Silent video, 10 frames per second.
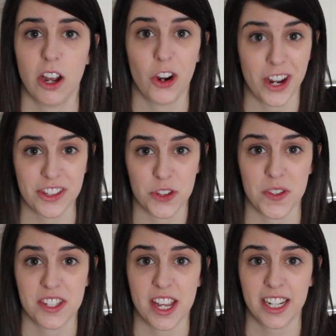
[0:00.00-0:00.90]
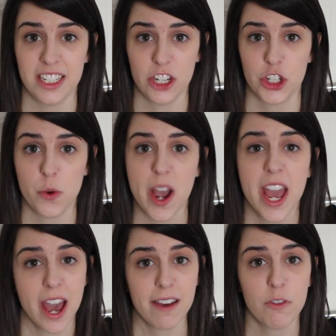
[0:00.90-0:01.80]
Alright, so the second issue I
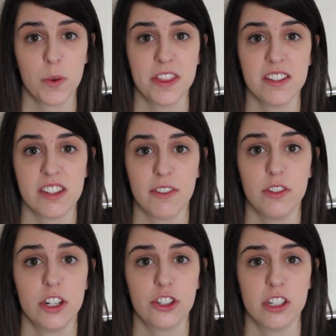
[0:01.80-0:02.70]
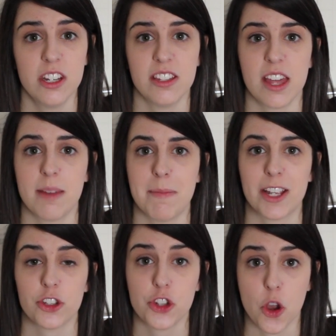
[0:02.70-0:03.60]
have with this definition is that it
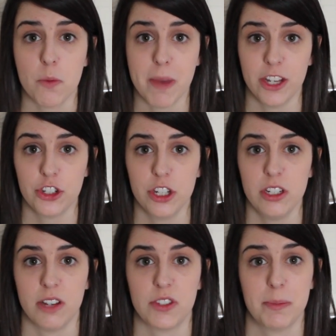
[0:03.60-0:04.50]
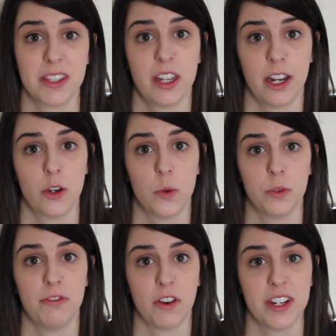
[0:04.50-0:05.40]
makes no mention of something that I
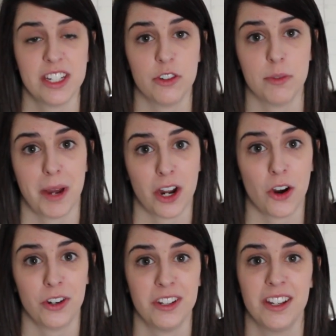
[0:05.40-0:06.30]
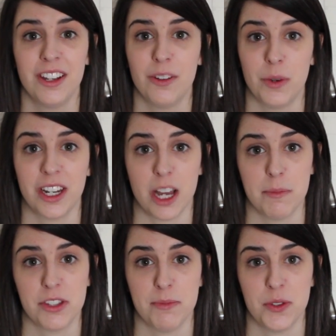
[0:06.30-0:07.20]
hold very dear to my heart when it
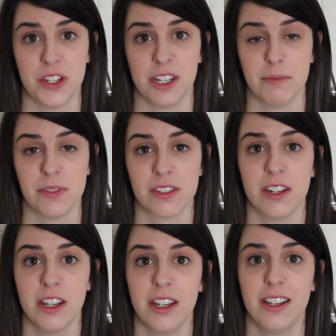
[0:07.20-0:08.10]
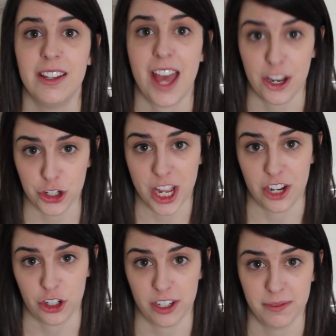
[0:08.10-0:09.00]
comes to museums:
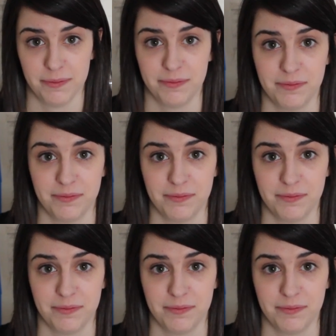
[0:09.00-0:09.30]
education.